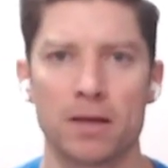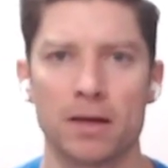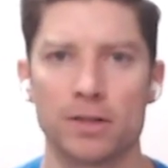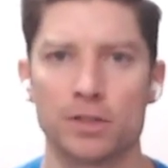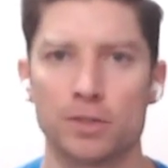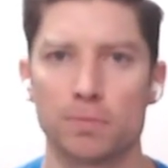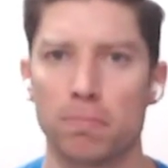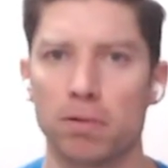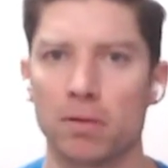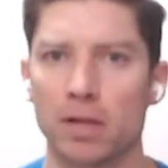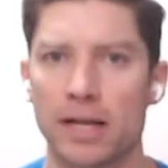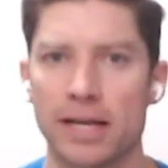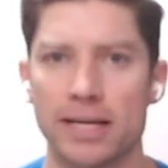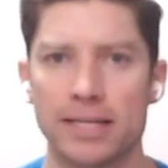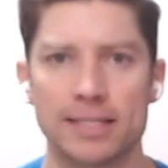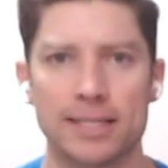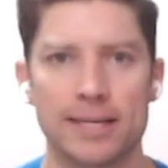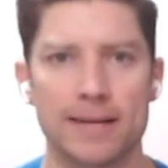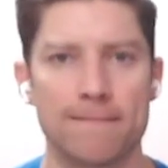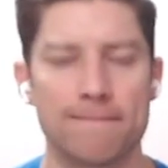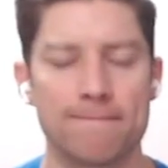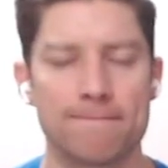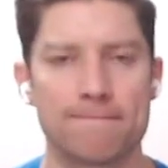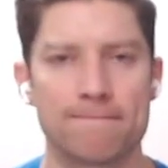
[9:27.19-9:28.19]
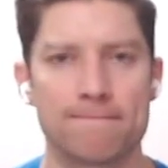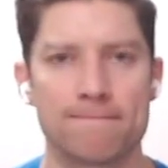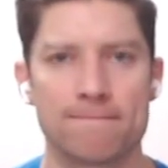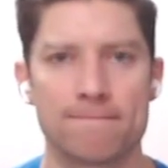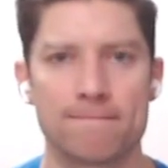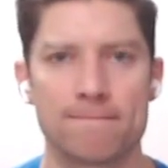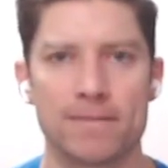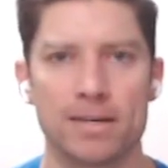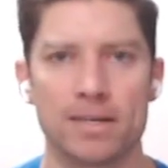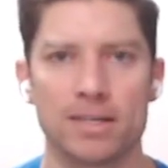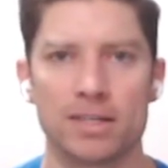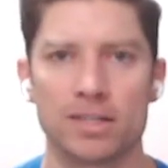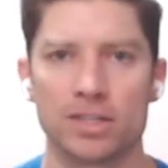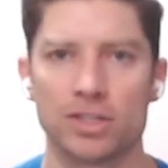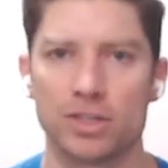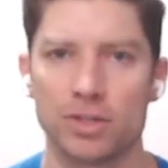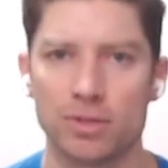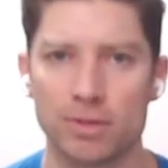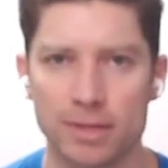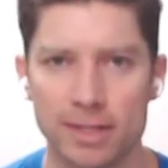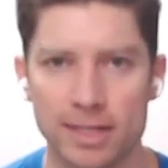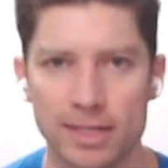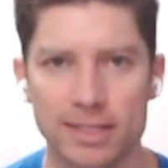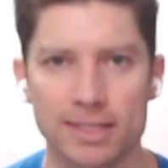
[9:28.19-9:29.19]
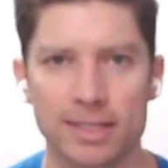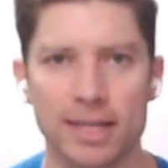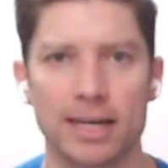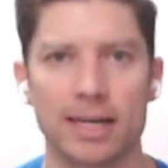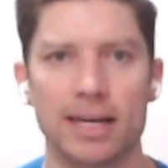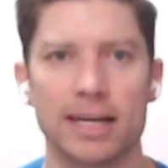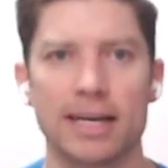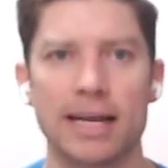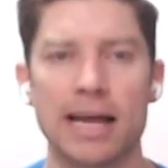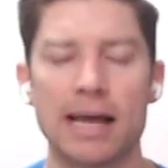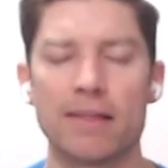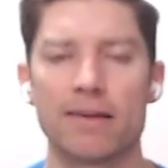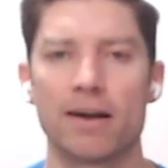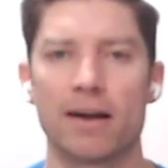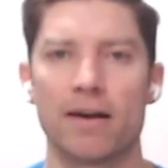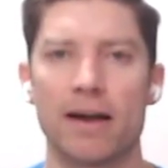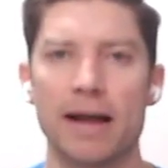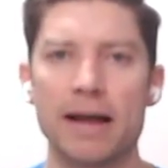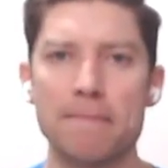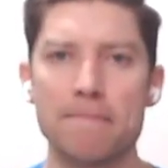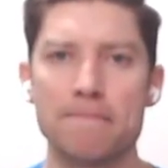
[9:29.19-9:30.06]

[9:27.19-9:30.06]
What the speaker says: guns blazing, just doing this thing together, all